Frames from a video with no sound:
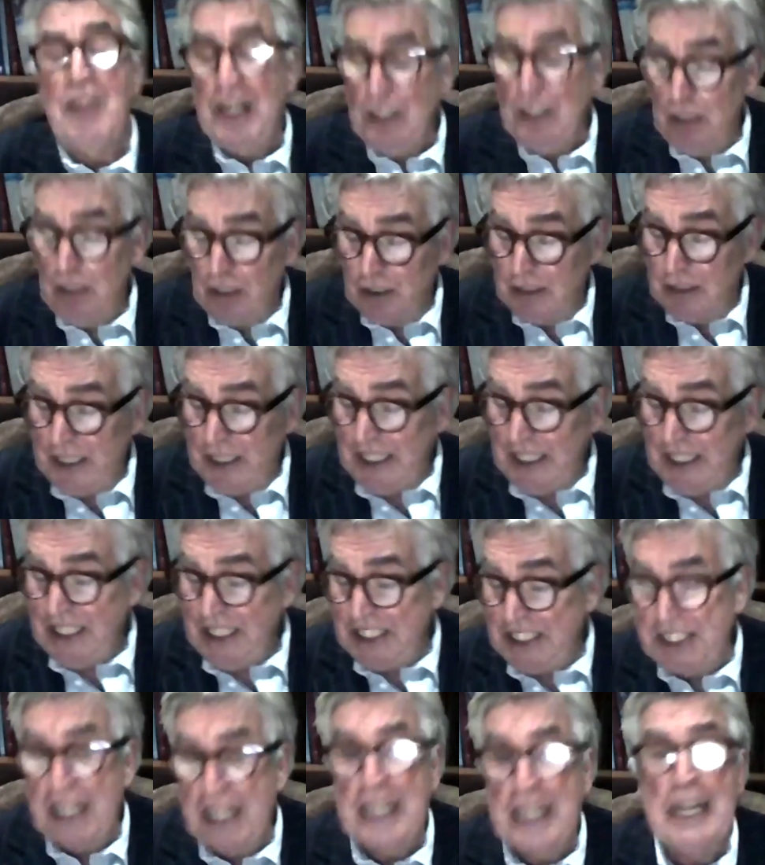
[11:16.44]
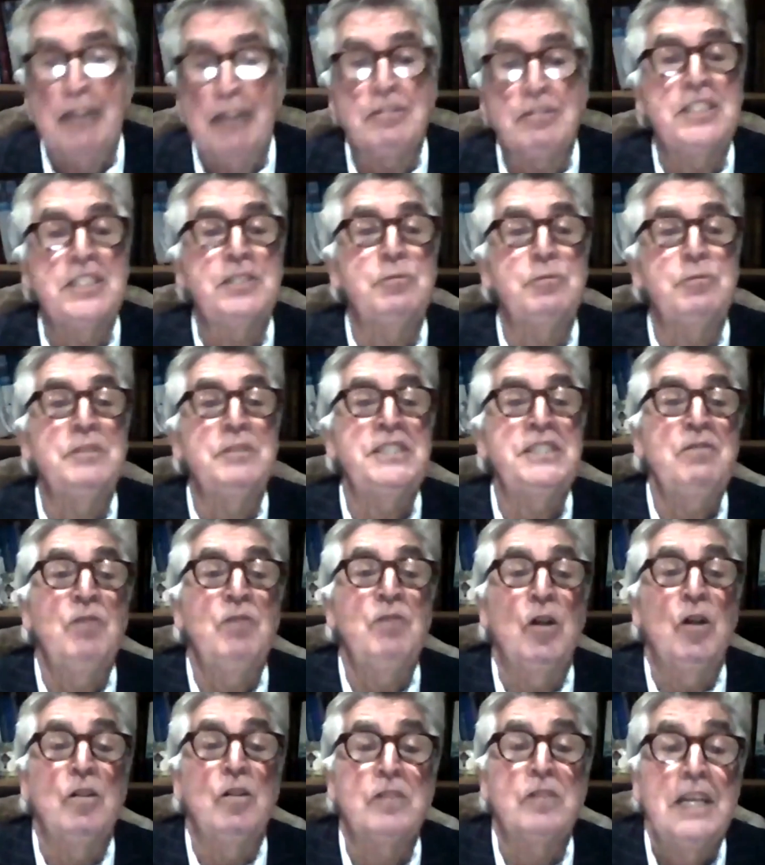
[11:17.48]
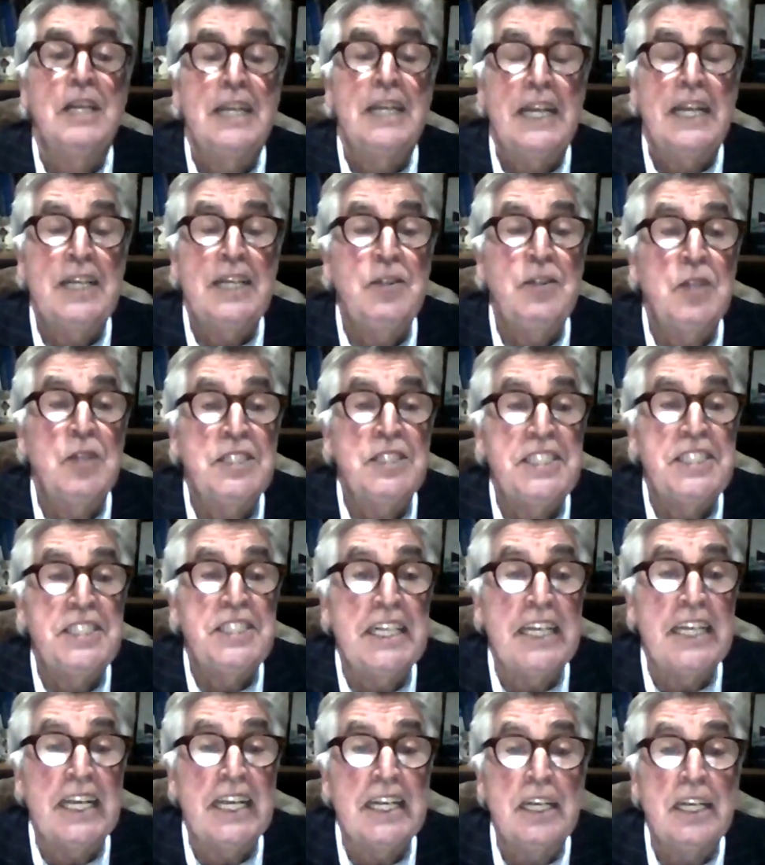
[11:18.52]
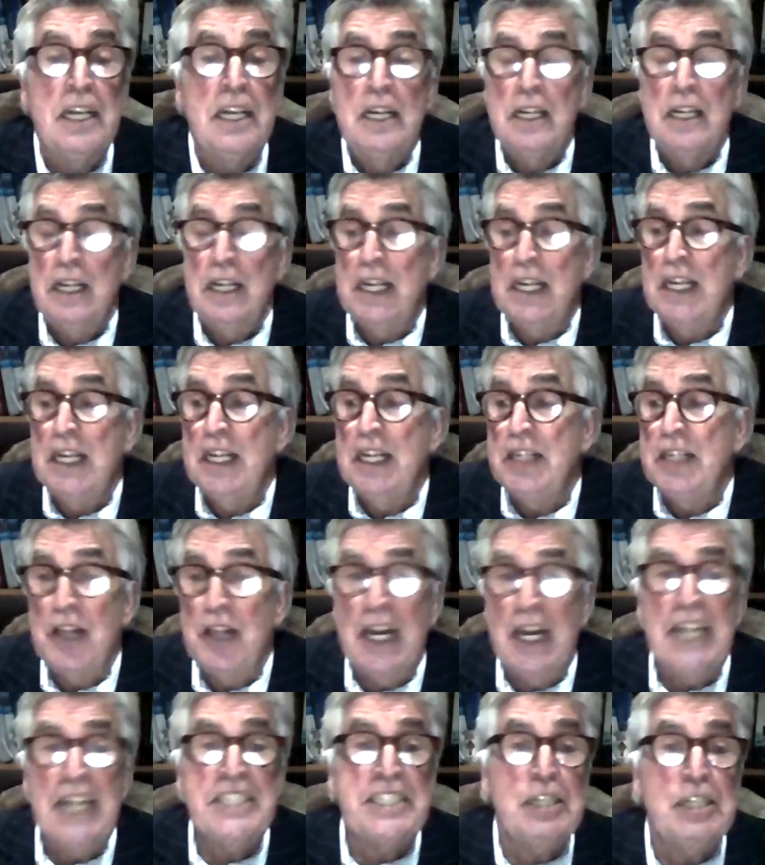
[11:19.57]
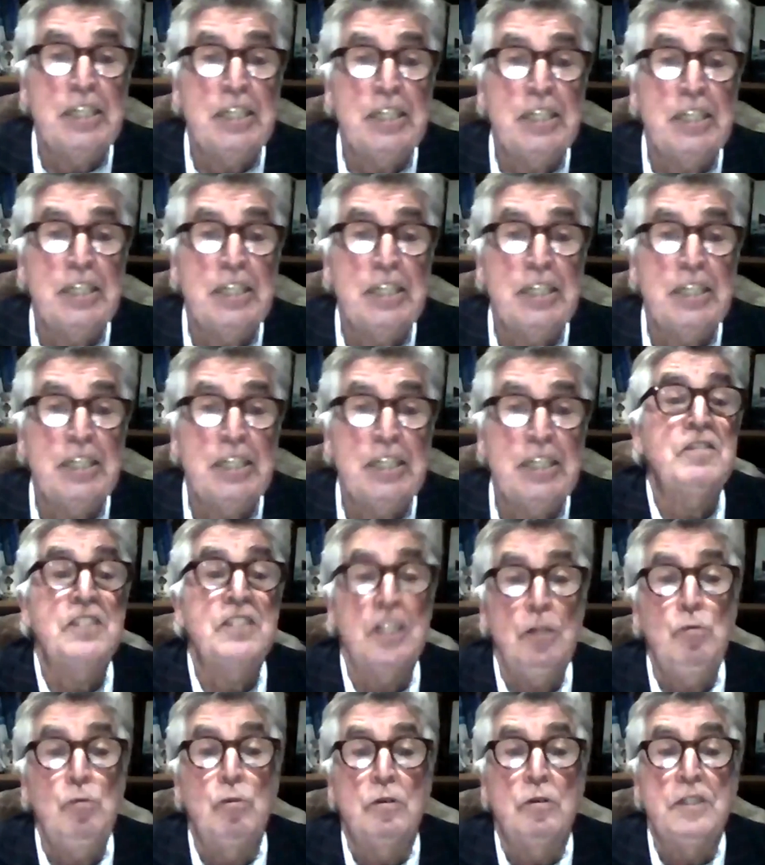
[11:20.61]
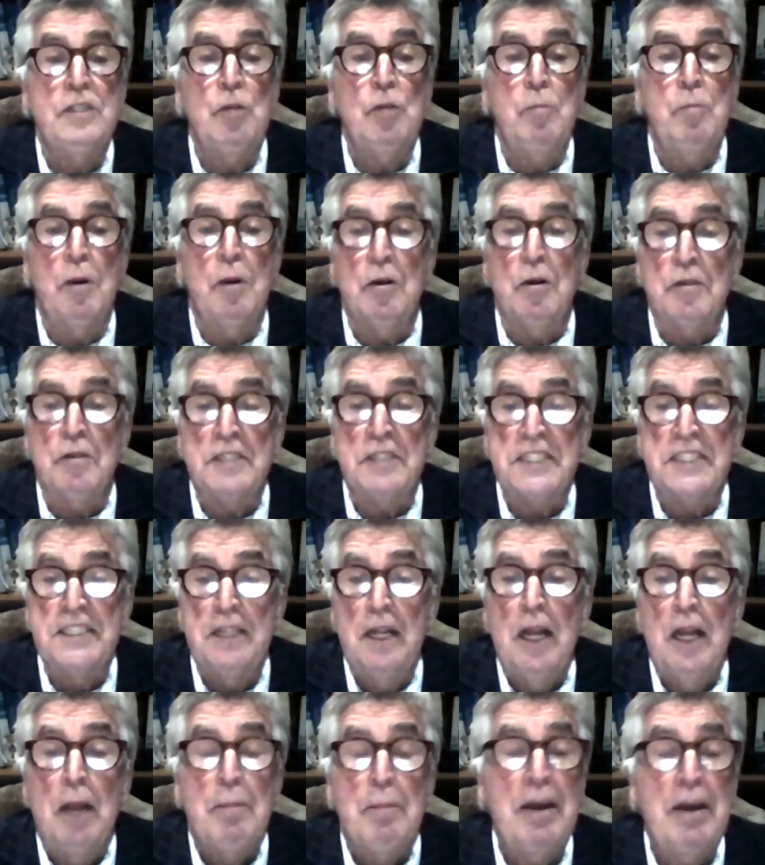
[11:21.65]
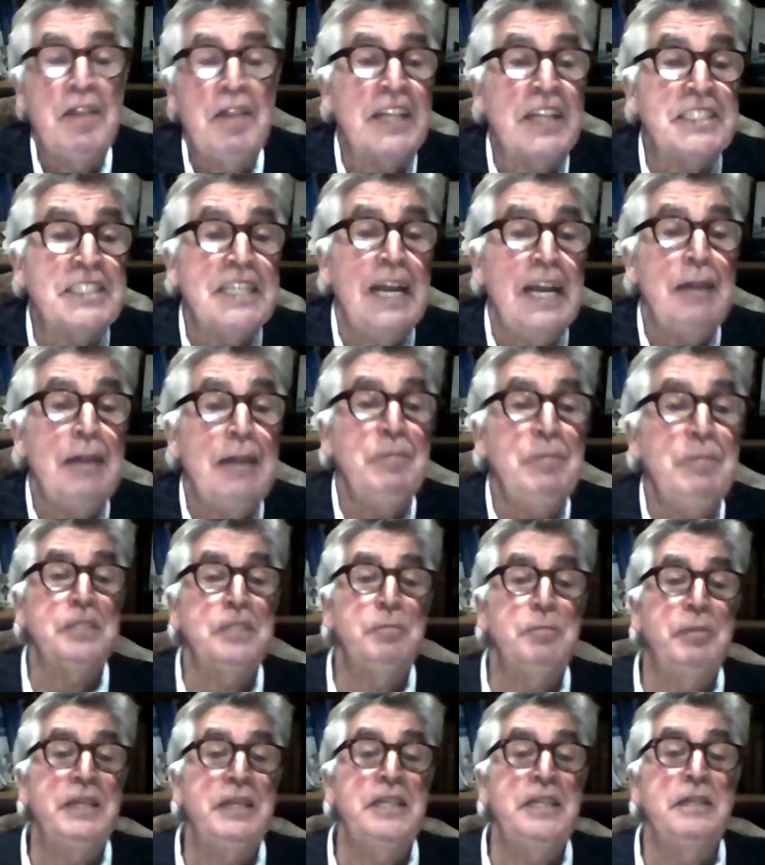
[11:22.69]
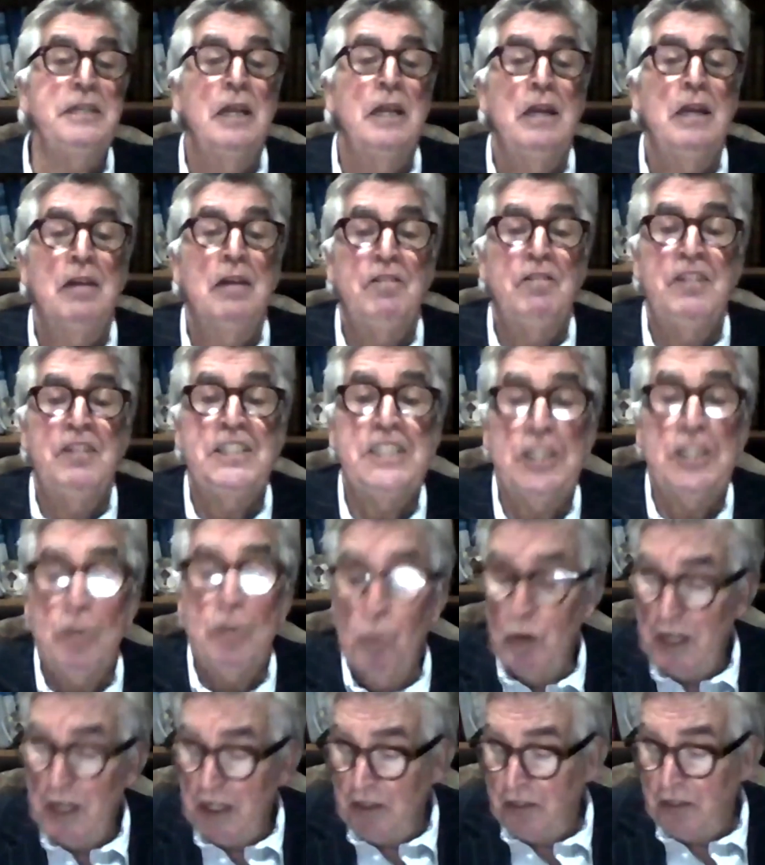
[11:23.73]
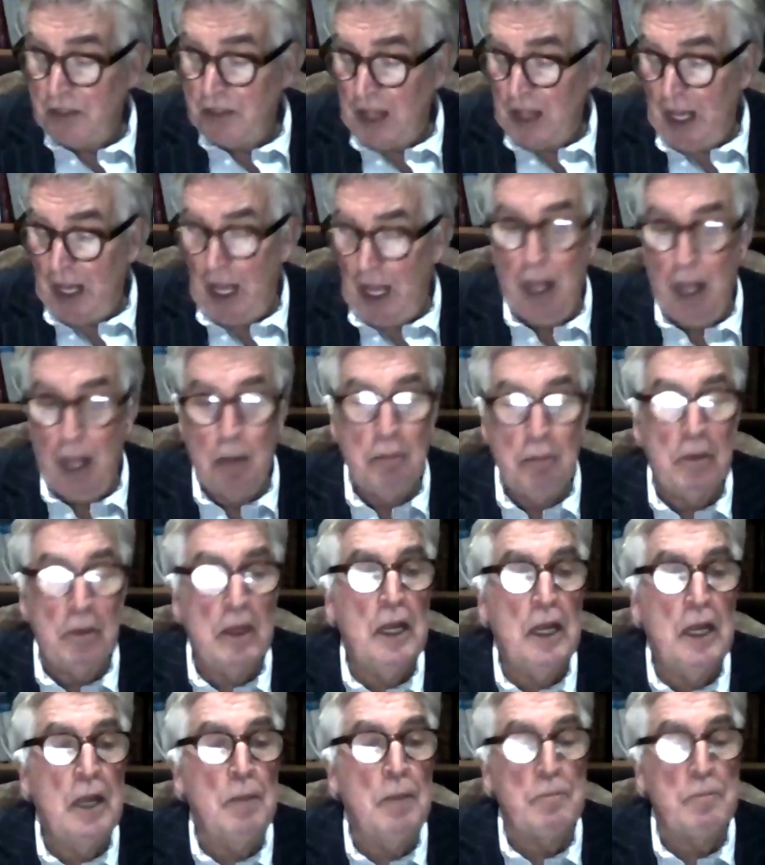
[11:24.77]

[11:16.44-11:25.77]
And the Viola, in its encounters, was involved in the sinking in the last year of the war of 2 U-boats. By that time, it had been fitted with